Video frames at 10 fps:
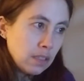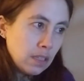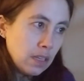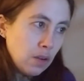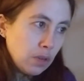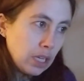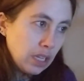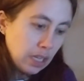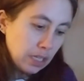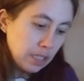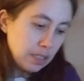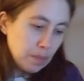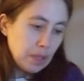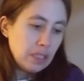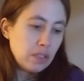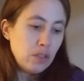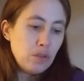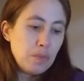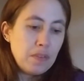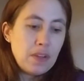And now we're getting into some of these
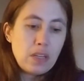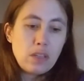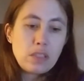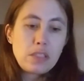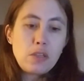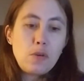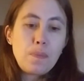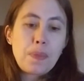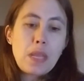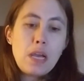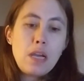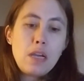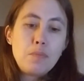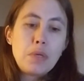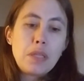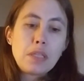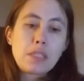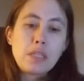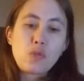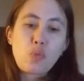new-to-me vendors. So this
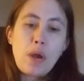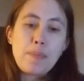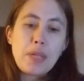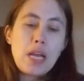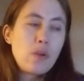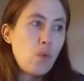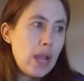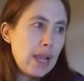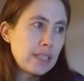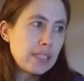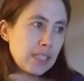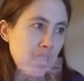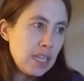is Ramble On Wax.